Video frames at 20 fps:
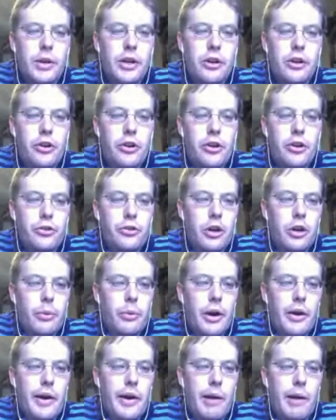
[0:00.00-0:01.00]
Squig Herders are going
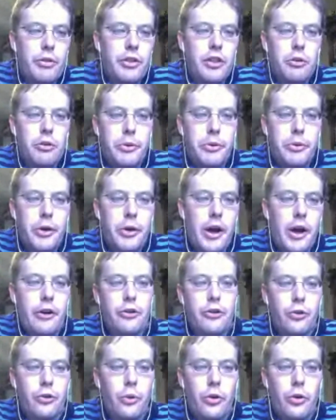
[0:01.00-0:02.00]
to run around with either
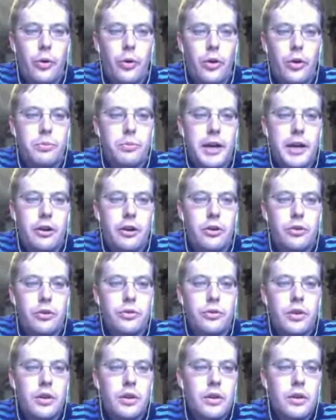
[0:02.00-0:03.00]
prodders or
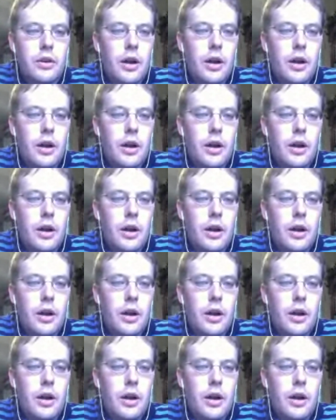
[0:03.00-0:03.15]
noisemakers.